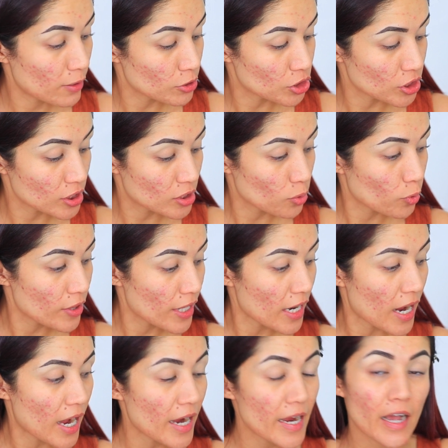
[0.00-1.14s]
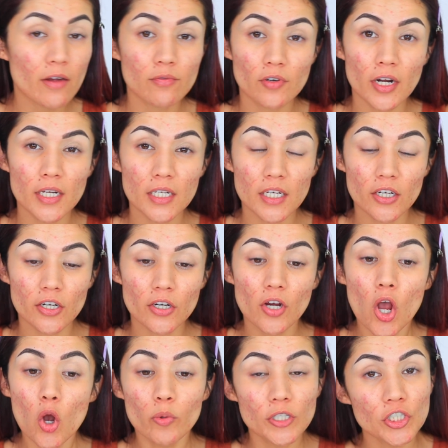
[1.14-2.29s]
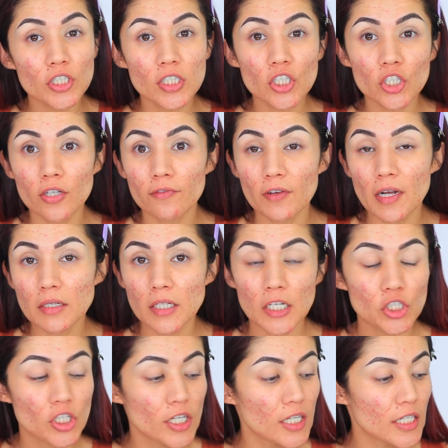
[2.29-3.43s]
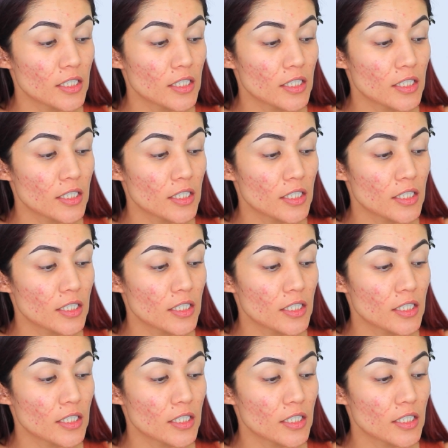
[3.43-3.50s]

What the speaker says: which is the one that I have right here, which is a good foundation.